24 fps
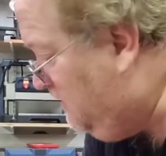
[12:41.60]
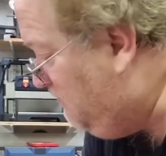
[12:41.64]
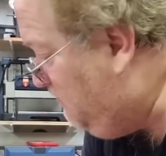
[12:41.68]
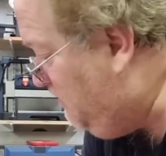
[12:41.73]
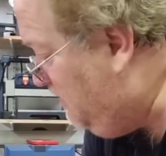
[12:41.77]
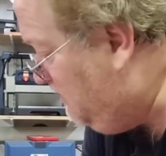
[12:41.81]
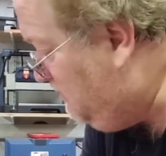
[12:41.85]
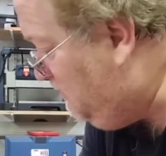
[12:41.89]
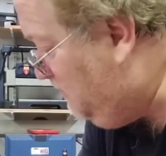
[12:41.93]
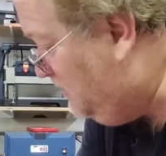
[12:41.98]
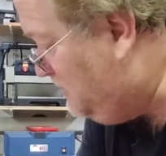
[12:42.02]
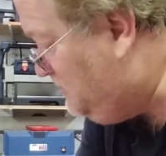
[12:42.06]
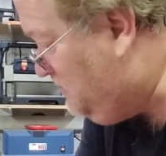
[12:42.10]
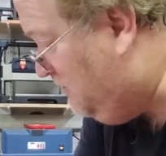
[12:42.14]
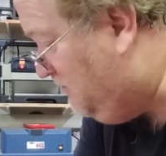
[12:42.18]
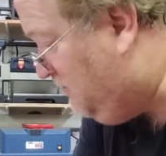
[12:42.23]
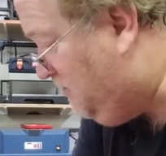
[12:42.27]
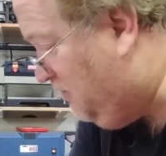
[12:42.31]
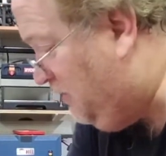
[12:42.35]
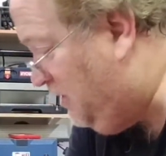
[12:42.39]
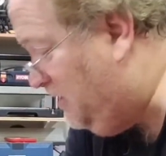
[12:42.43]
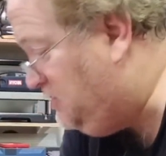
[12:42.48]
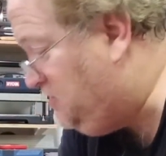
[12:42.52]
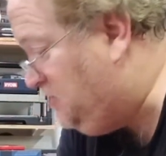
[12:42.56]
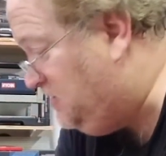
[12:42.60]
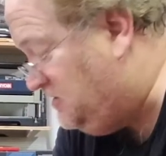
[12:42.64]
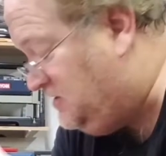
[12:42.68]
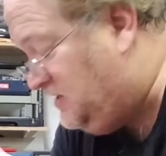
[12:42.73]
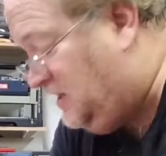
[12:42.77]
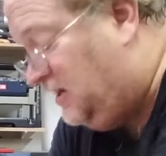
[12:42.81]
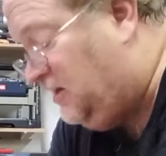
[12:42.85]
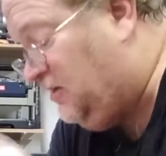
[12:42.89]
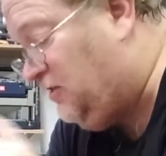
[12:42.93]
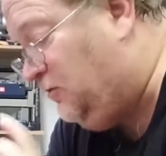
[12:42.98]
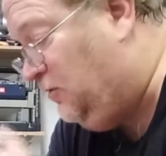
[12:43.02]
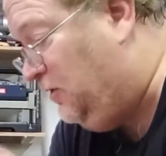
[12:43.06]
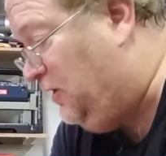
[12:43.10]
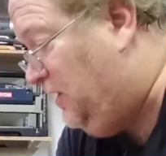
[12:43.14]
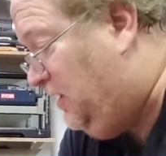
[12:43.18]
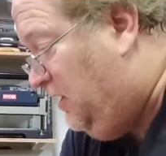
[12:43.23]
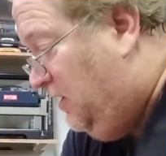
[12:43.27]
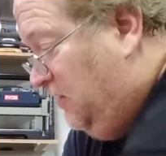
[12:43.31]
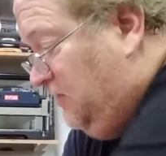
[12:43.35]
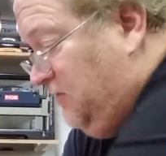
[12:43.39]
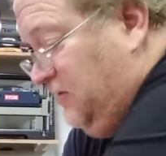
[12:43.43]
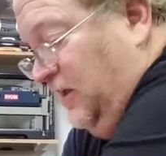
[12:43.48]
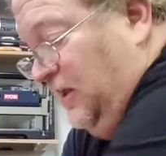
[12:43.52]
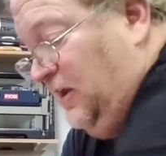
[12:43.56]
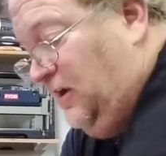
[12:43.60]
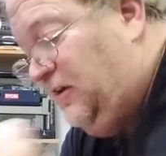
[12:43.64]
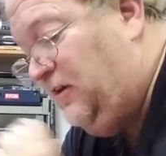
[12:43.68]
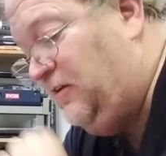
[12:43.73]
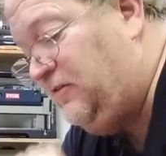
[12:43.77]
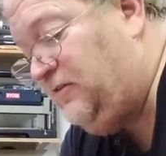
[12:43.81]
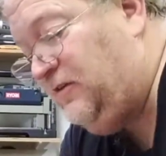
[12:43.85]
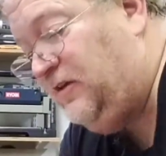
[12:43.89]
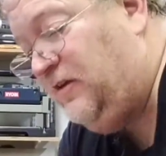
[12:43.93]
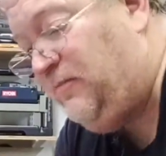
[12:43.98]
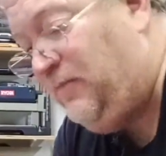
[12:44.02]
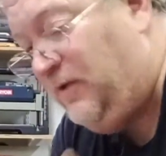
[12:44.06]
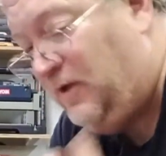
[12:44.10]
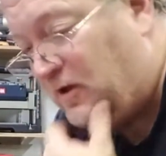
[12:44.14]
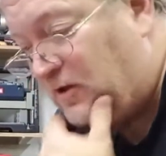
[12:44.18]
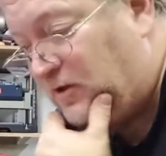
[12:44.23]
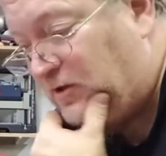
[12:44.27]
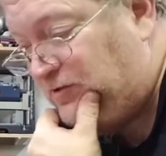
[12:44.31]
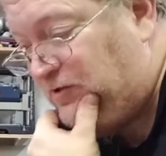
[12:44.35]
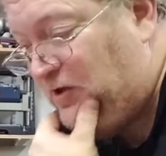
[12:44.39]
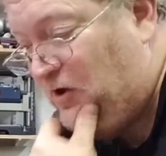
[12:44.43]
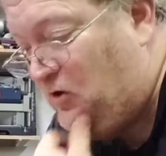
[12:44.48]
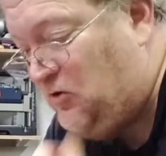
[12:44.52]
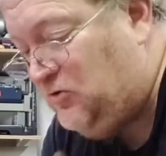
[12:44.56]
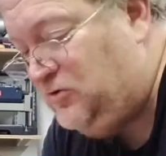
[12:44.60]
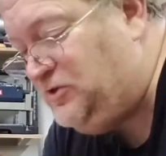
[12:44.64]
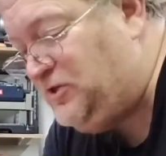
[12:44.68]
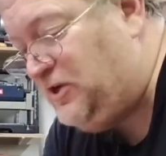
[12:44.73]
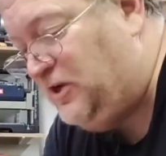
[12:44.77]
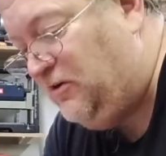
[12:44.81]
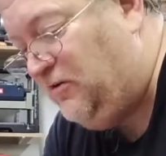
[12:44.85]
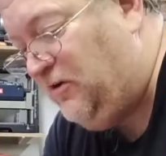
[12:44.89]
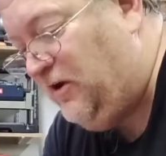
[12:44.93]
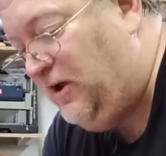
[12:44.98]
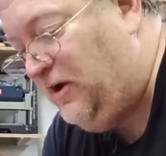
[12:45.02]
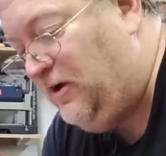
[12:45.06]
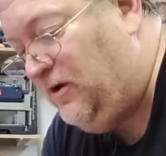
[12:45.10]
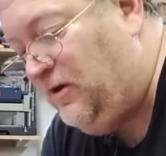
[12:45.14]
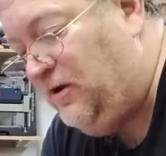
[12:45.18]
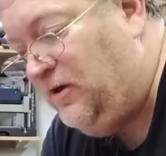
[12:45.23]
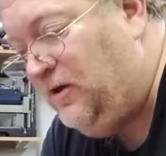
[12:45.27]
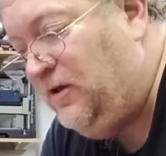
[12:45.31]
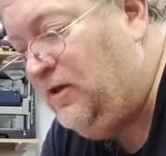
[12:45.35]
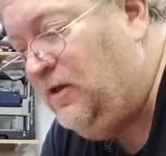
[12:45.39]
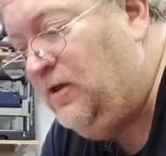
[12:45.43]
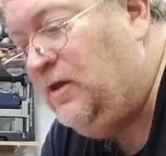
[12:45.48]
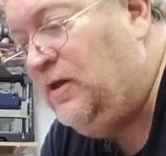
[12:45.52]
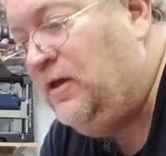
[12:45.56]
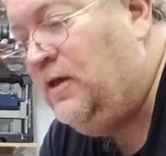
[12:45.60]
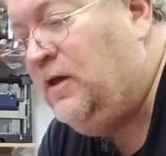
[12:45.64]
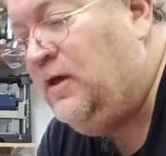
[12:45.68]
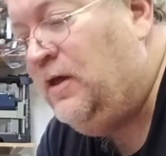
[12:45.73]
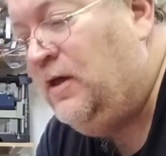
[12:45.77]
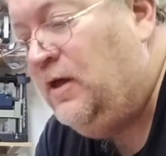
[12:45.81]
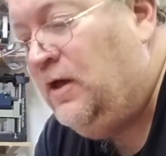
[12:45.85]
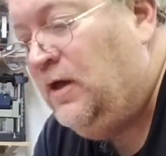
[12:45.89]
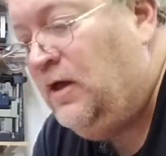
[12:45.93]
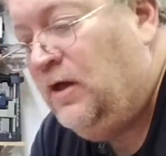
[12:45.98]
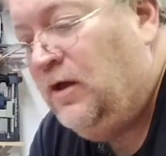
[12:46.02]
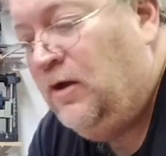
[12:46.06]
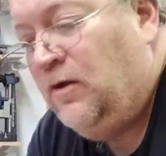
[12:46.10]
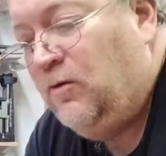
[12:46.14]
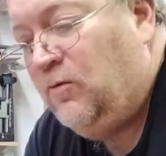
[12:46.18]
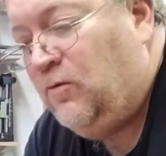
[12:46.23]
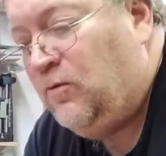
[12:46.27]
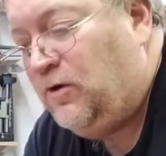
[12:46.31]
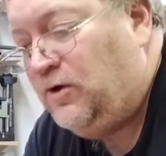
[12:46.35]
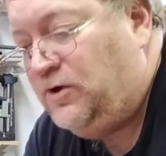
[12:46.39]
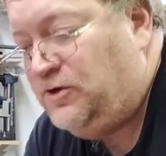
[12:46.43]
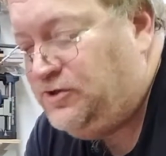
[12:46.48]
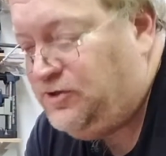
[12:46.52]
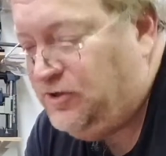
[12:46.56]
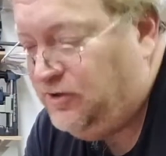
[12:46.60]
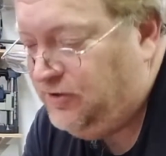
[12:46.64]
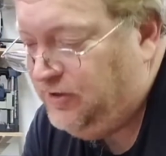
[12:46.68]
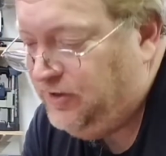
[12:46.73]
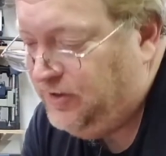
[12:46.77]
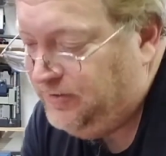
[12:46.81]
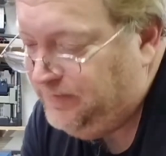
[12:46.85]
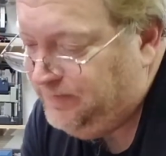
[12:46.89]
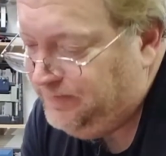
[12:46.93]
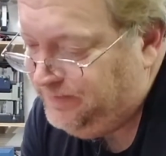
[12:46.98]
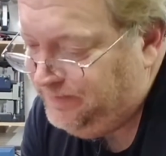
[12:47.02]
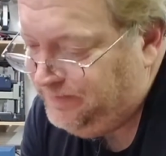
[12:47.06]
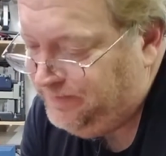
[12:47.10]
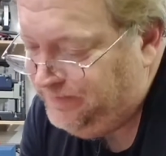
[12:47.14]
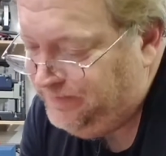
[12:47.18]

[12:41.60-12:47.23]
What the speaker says: give me as much information as that other one does, and it doesn't give me a code generator. We're going to show you